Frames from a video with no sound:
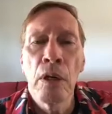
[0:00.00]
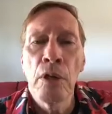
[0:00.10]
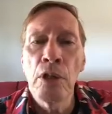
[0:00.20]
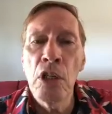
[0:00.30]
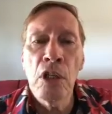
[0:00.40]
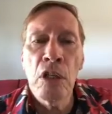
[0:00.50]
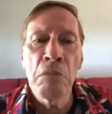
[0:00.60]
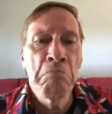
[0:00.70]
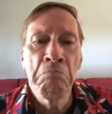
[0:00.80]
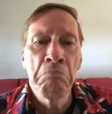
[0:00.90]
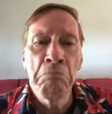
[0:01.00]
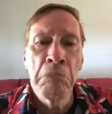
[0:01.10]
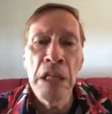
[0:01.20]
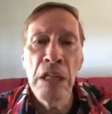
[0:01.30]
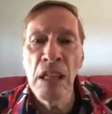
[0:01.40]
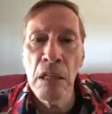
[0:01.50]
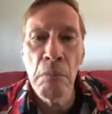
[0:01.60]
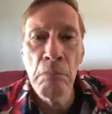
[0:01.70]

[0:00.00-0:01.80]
She says, He didn't.